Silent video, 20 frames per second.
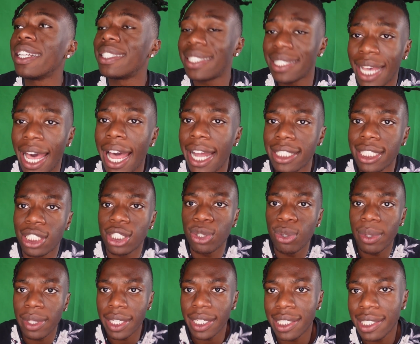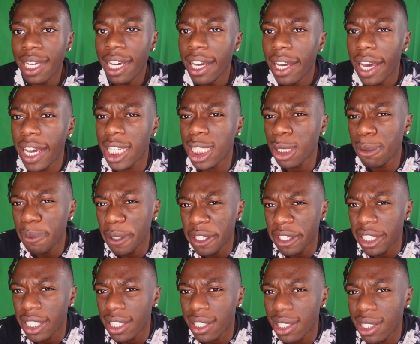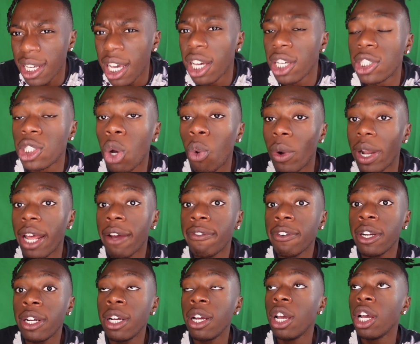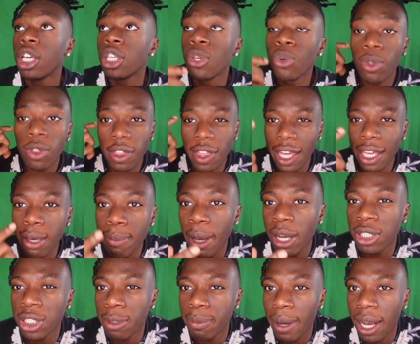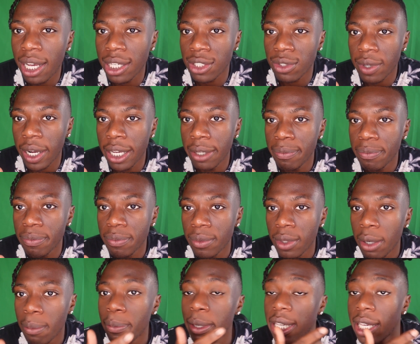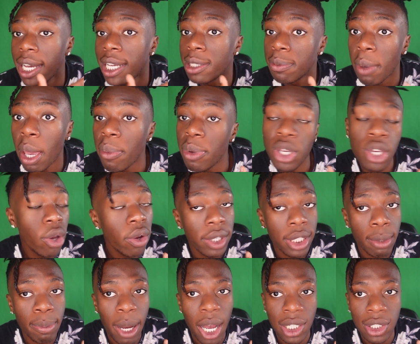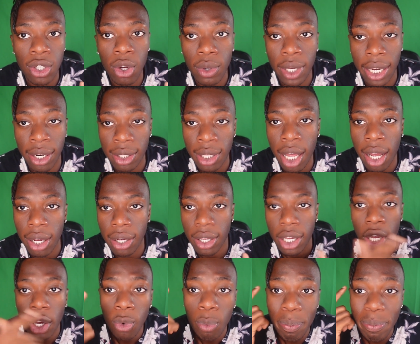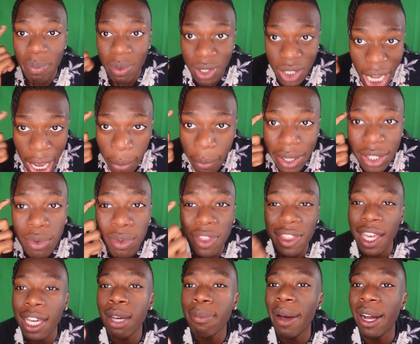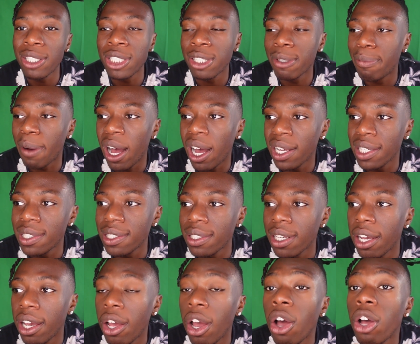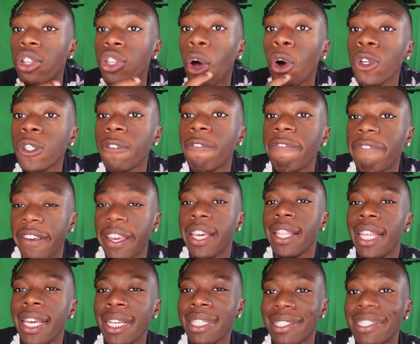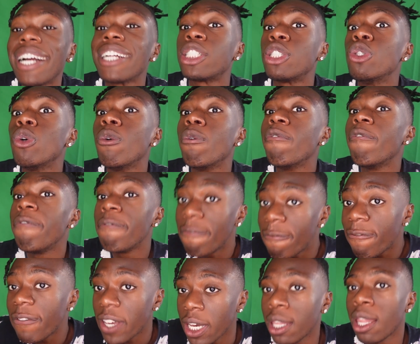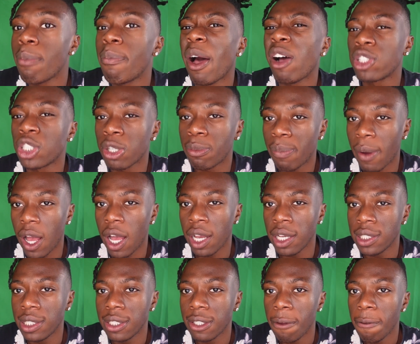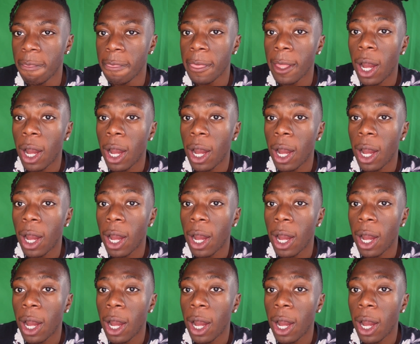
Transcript: attached to this experience. So whenever you think about your boss, right? Because maybe you and your boss don't get along. Now, when you think about your boss, those feelings that you feel about your boss